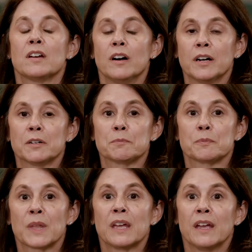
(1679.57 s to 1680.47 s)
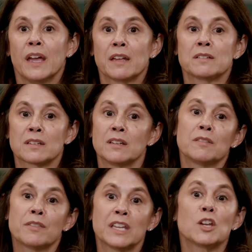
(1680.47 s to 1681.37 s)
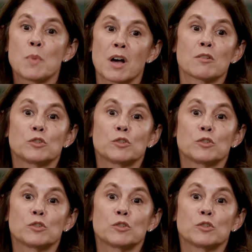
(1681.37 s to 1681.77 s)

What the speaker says: And in thinking about